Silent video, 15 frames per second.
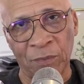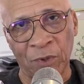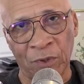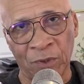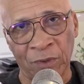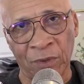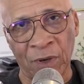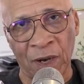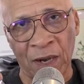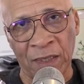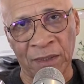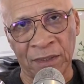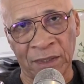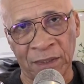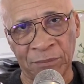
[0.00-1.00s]

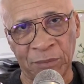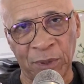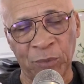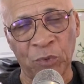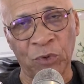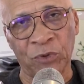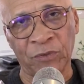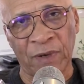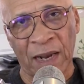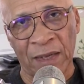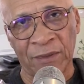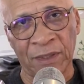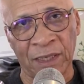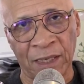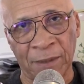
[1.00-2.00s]
Garland and people
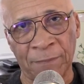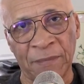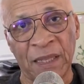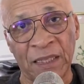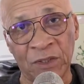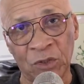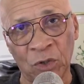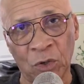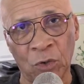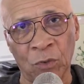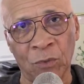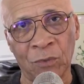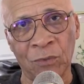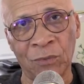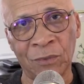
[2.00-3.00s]
around him, they
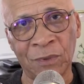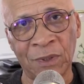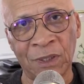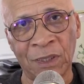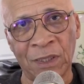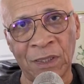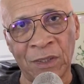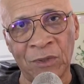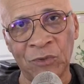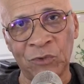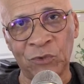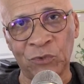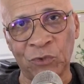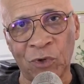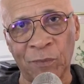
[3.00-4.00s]
know
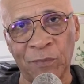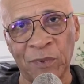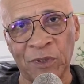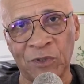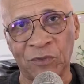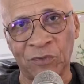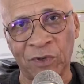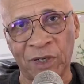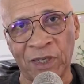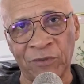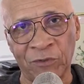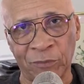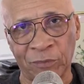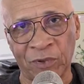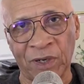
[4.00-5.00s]
Trump is running
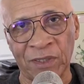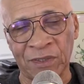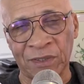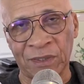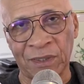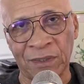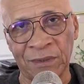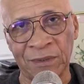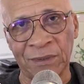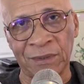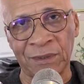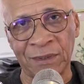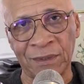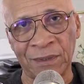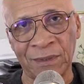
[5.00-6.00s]
for president
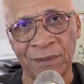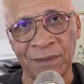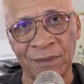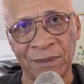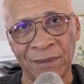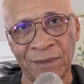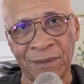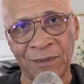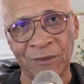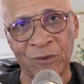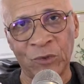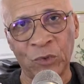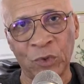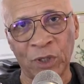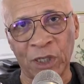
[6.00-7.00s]

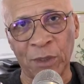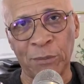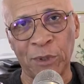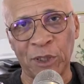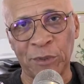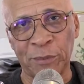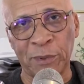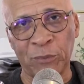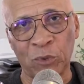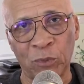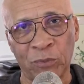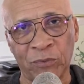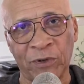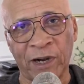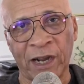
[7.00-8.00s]
to keep his people
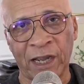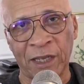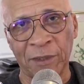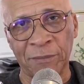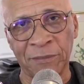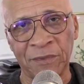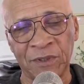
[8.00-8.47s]
primed